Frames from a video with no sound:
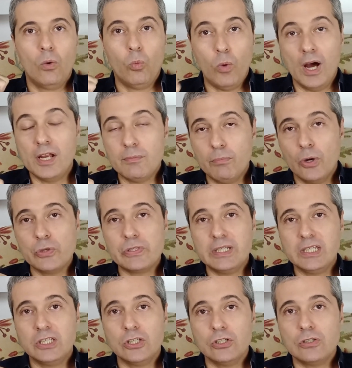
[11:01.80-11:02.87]
one
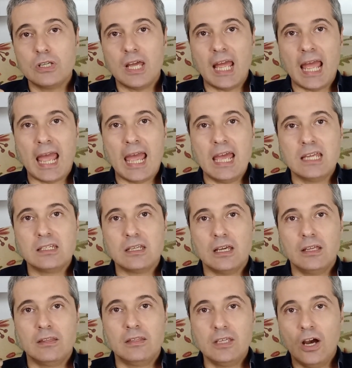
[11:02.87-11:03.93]
mostly good and
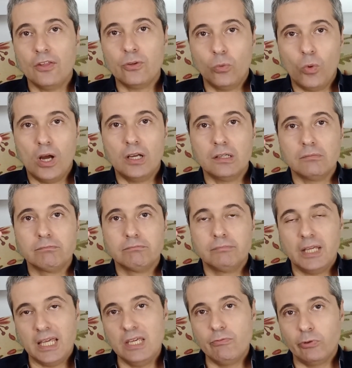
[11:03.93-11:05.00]
the other one
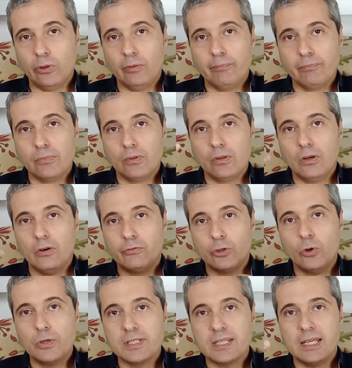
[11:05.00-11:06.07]
evil.
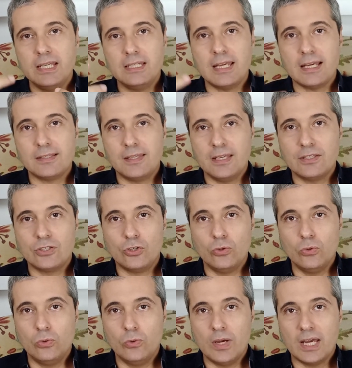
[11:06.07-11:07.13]
Of course, he takes this
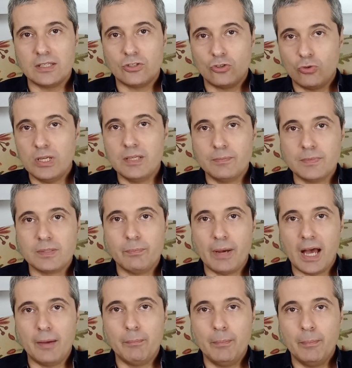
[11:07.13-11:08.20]
to extremes
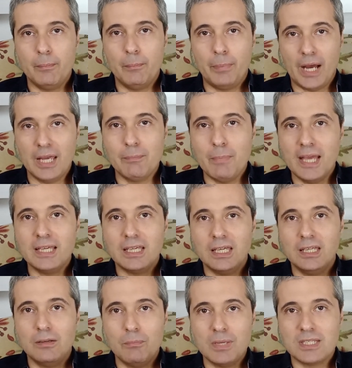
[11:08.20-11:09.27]
by, by
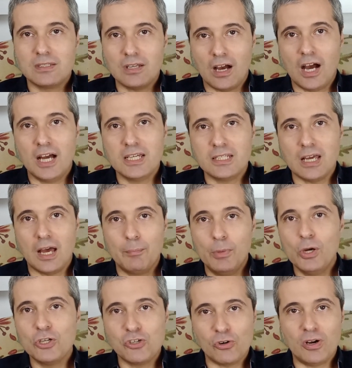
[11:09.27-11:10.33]
making Mr. Hyde a
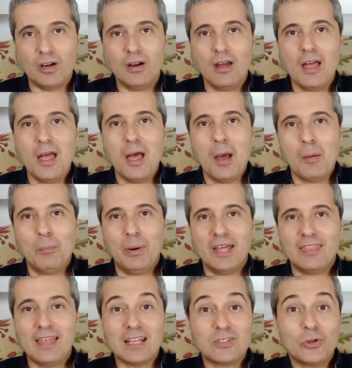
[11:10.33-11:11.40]
murderer,
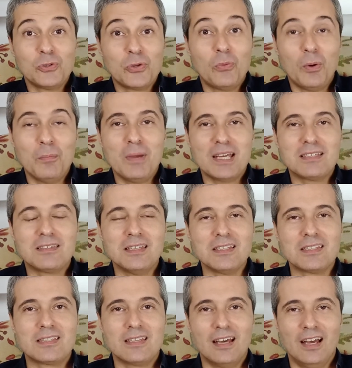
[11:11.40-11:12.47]
but that's also what makes
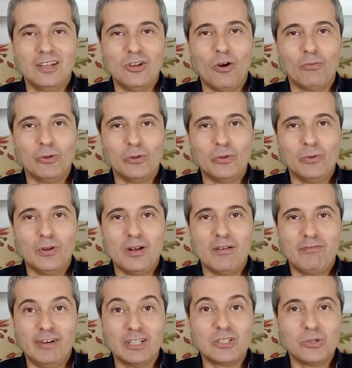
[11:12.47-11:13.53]
this uh, novel
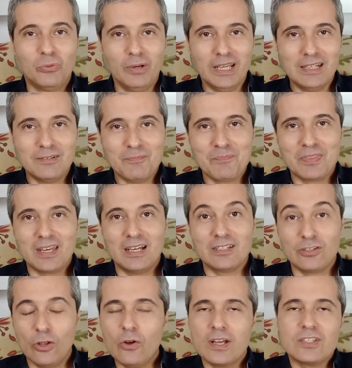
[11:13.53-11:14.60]
fun to read,
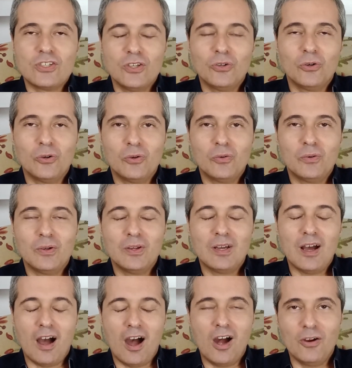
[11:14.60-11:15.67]
as long as you
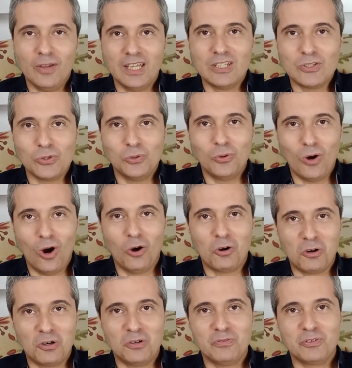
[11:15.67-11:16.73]
are into
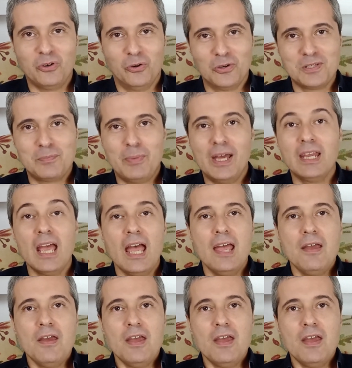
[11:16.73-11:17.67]
horror, of course. But